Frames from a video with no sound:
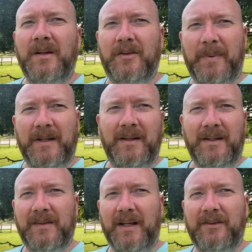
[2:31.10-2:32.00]
and spending
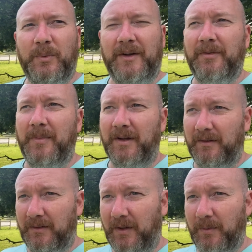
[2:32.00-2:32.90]
these days away from it,
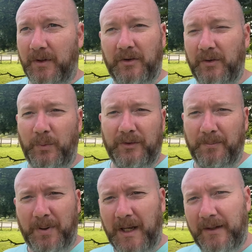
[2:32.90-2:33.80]
because it
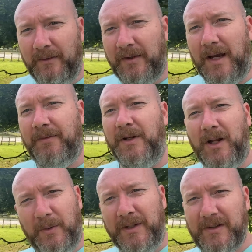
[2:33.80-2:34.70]
wasn't planned having
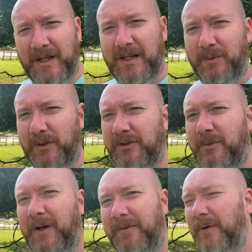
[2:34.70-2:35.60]
no internet
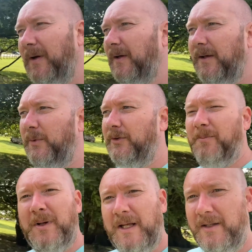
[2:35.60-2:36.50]
whatsoever. That
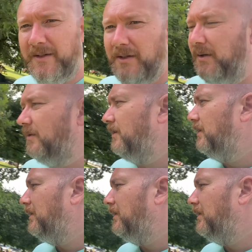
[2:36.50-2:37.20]
wasn't planned at all.